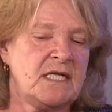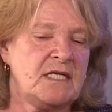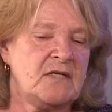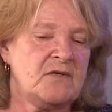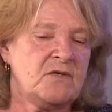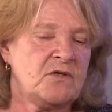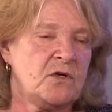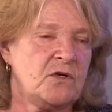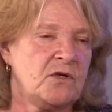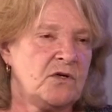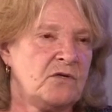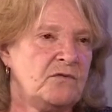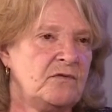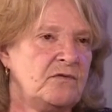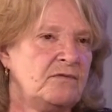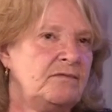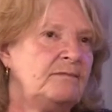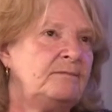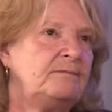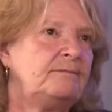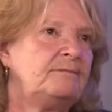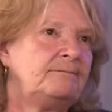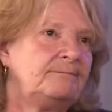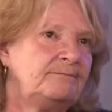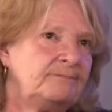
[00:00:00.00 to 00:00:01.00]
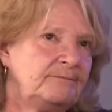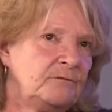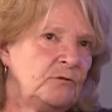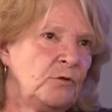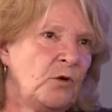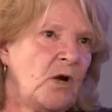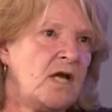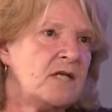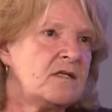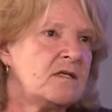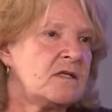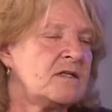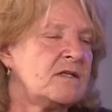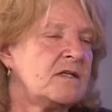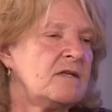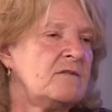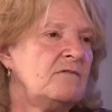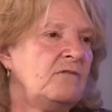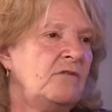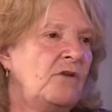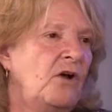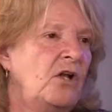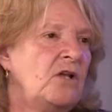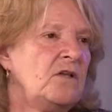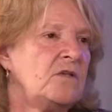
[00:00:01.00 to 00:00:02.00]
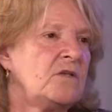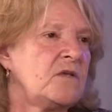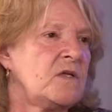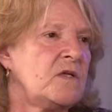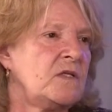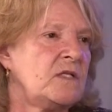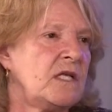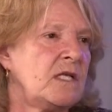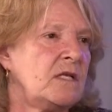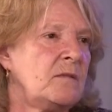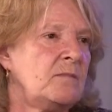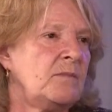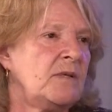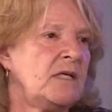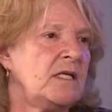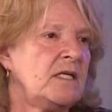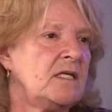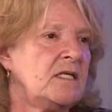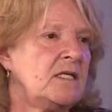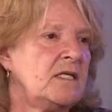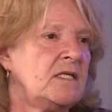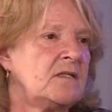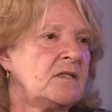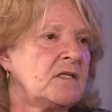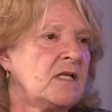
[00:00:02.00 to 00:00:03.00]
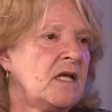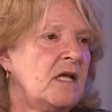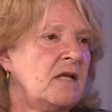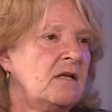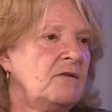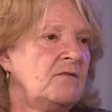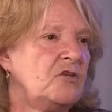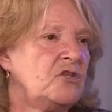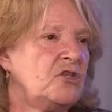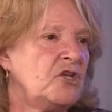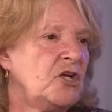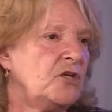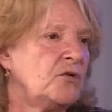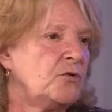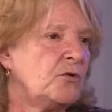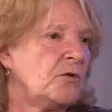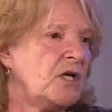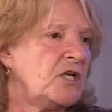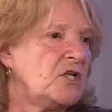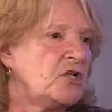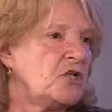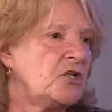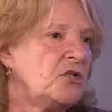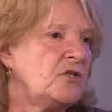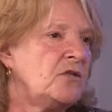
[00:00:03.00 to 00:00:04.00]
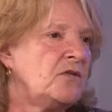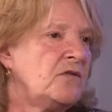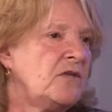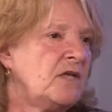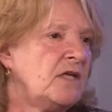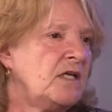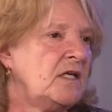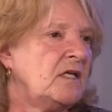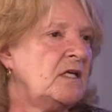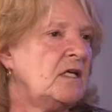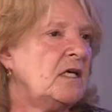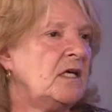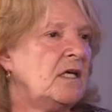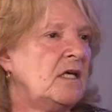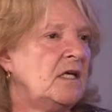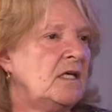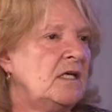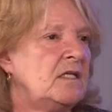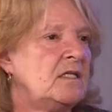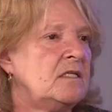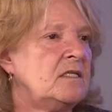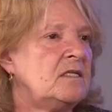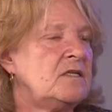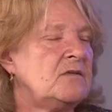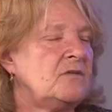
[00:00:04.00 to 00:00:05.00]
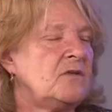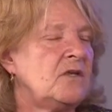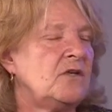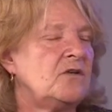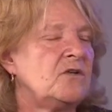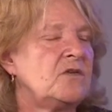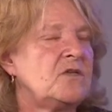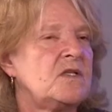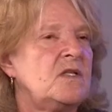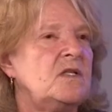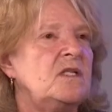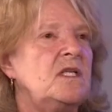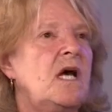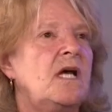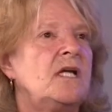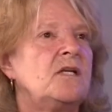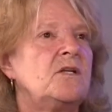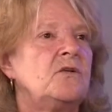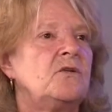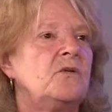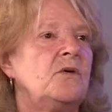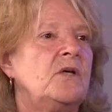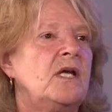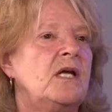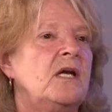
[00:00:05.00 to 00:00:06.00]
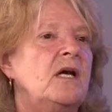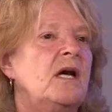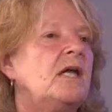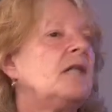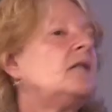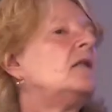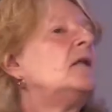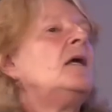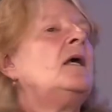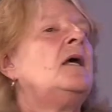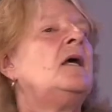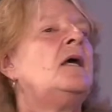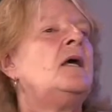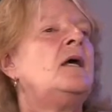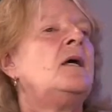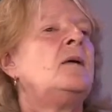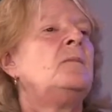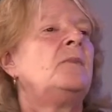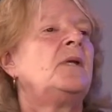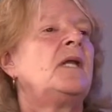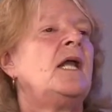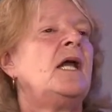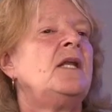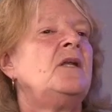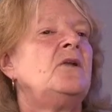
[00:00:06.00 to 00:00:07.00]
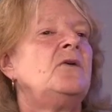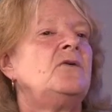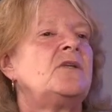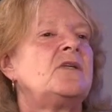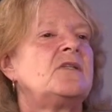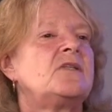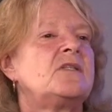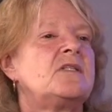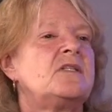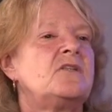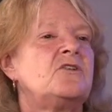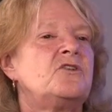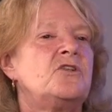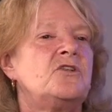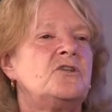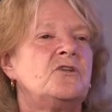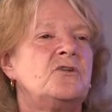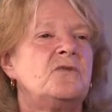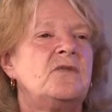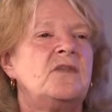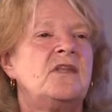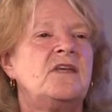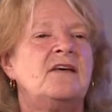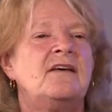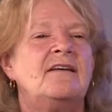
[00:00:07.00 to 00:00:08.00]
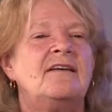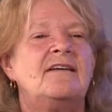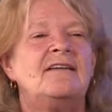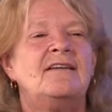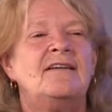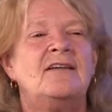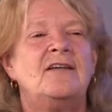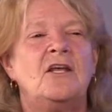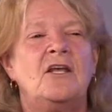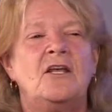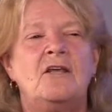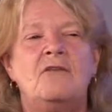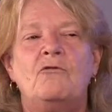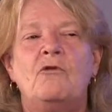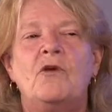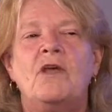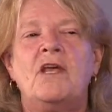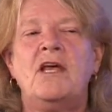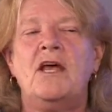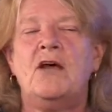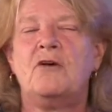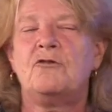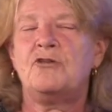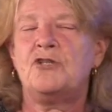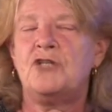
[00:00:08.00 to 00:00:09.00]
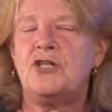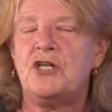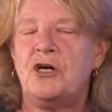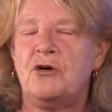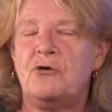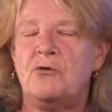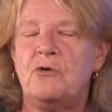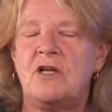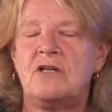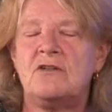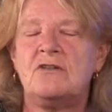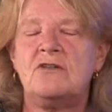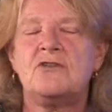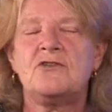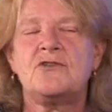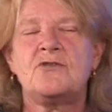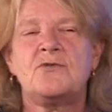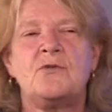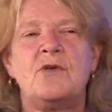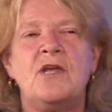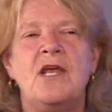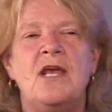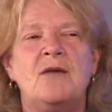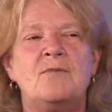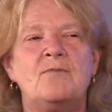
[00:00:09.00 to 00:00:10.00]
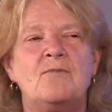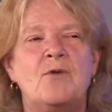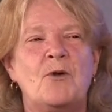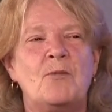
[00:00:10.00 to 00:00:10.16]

sort of rises and falls a little bit. It's kind of a generational thing, and there's a lot going on. But I noticed this year that if we count chair rentals, we had more